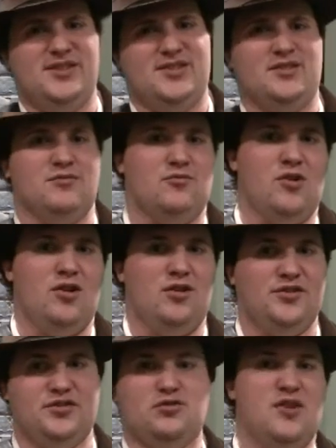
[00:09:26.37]
Mr.
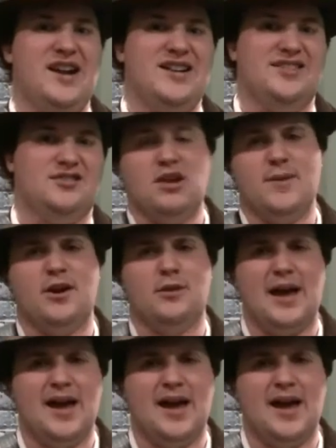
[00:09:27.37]
World's Greatest Criminal